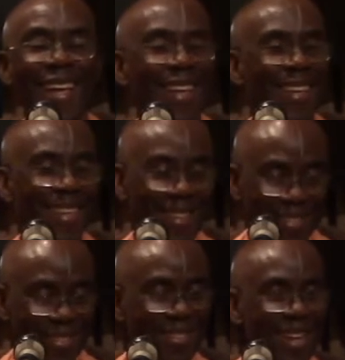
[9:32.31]
he is
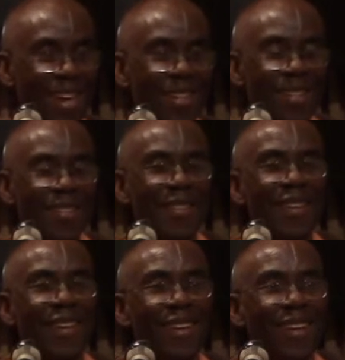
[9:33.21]
residing
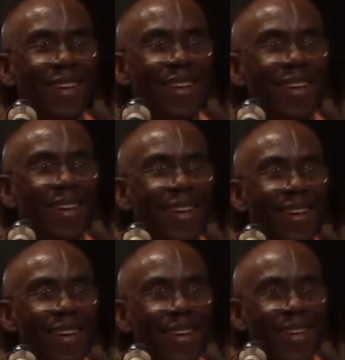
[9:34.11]

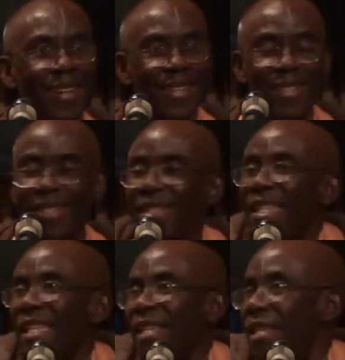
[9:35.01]

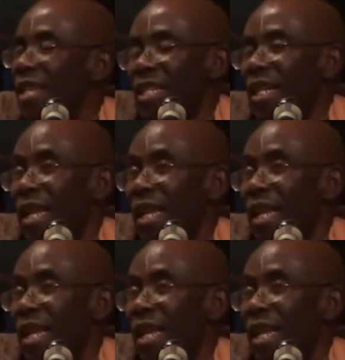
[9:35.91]
in each and